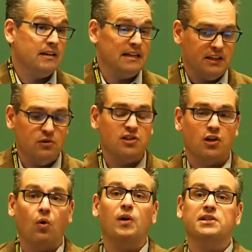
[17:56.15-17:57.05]
then use
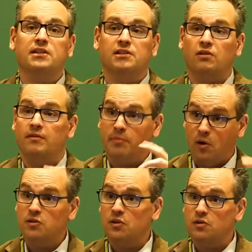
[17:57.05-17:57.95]
the courts to sort of
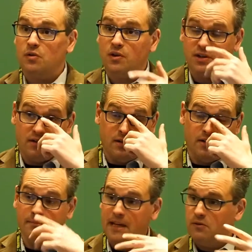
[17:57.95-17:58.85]
impose those orders, or
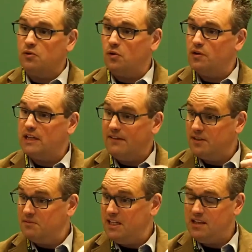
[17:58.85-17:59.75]
to make those orders have
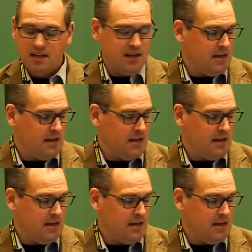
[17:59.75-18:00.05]
some teeth,